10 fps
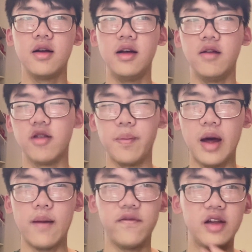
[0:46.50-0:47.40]
there's a
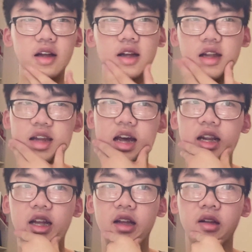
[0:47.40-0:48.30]
pamphlet
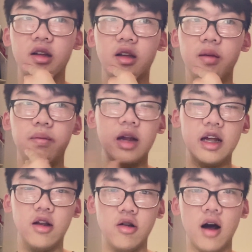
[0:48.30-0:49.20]
containing
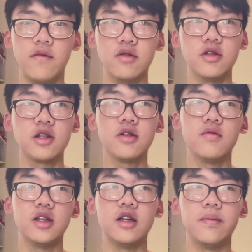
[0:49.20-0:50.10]
many novels
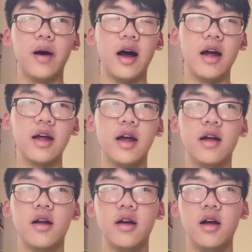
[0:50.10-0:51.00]
written by
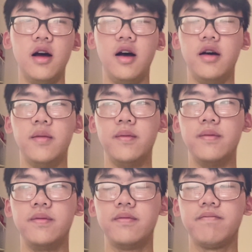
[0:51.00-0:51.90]
um,
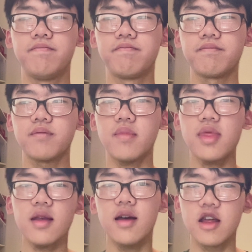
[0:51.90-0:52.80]

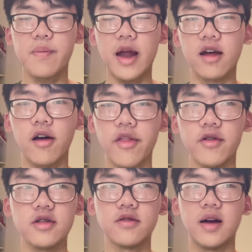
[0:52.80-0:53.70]
Hispanic
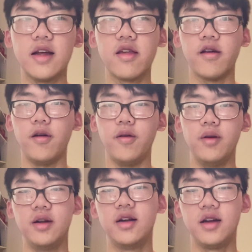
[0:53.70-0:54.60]
authors, right? So
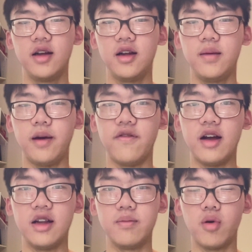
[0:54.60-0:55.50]
my
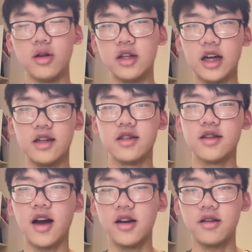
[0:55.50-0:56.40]
friend pointed at this
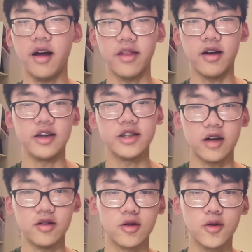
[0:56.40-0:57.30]
title. I thought it
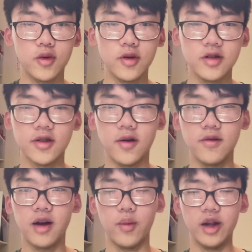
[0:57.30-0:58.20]
sounded cool,
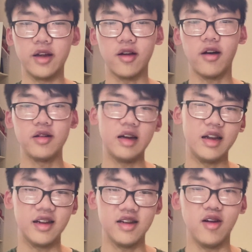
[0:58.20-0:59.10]
so I went and got it.
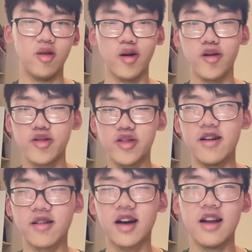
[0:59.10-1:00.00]
And Earth
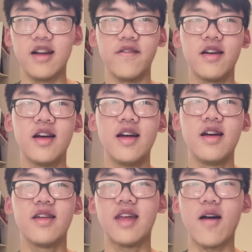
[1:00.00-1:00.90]
Eater kind of
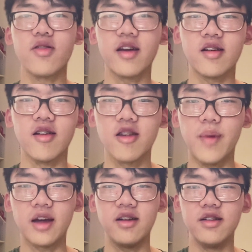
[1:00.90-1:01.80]
sounds like a
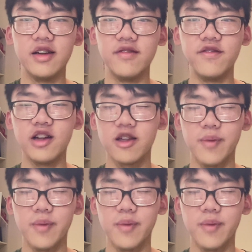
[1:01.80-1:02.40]
speculative